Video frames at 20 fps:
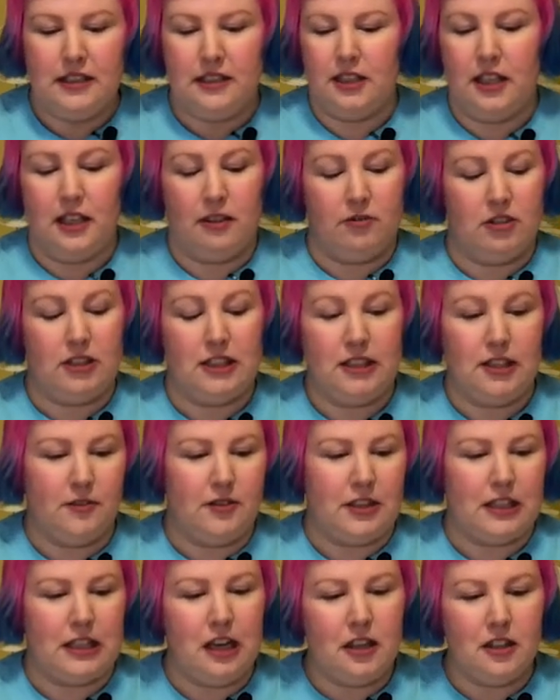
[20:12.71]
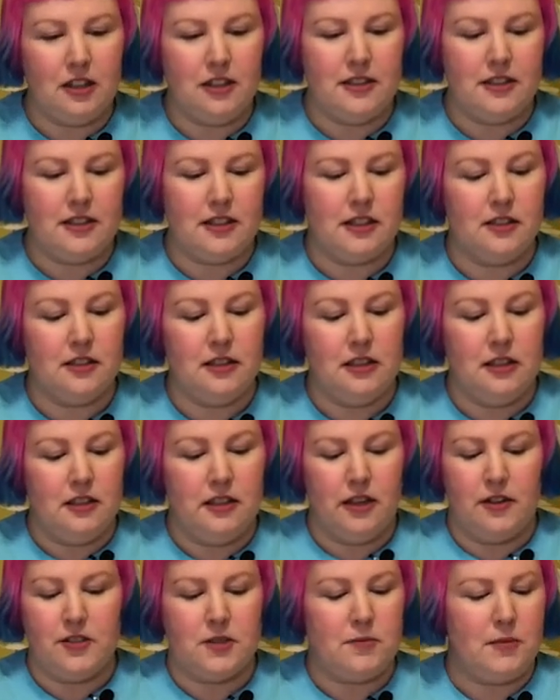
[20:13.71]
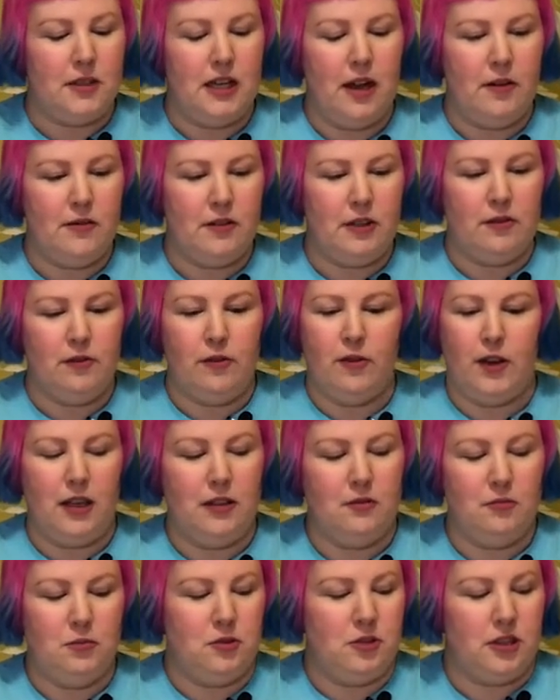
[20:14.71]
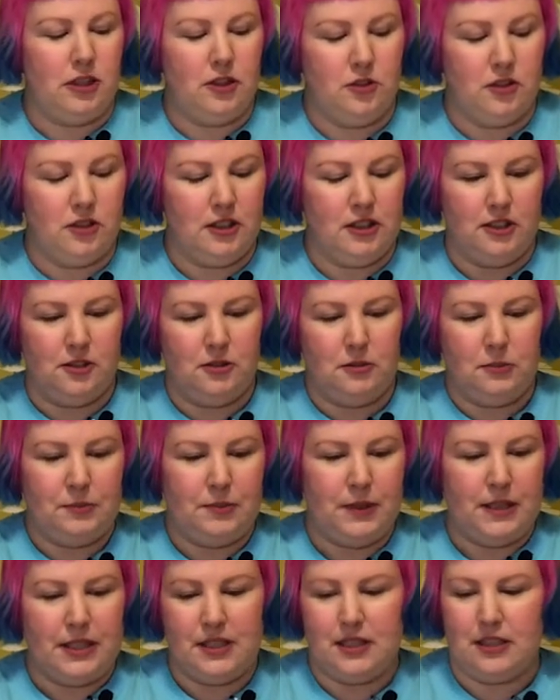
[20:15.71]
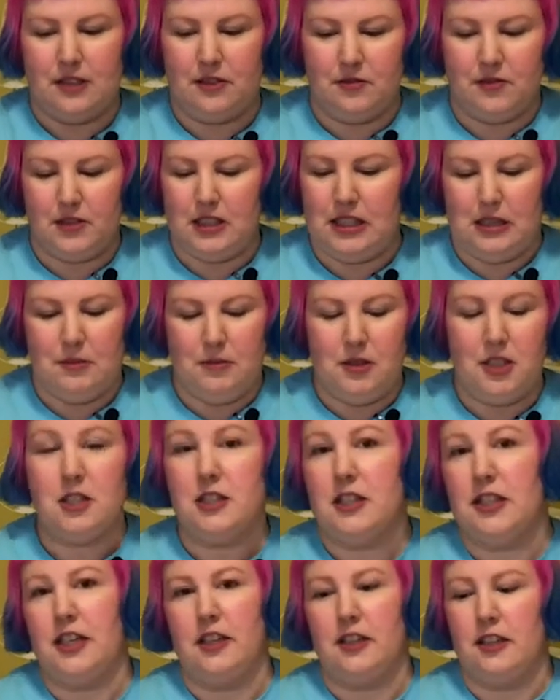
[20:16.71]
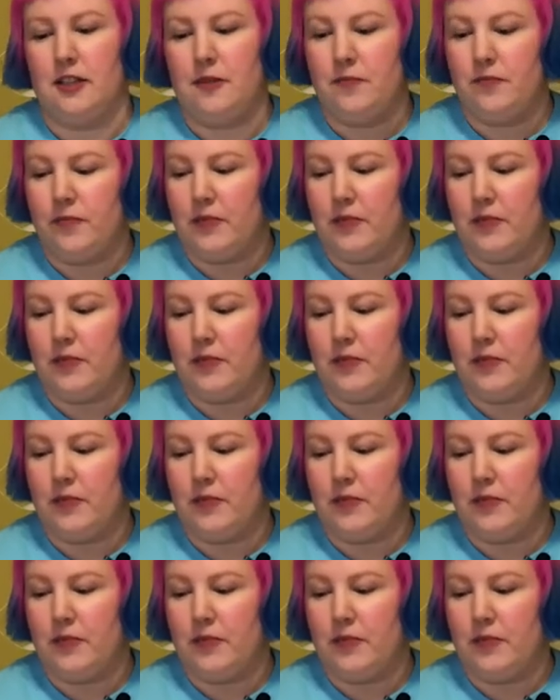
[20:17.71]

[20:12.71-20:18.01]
Yeah, I really love the colors and I've just been having fun putting all the little bits of the image together.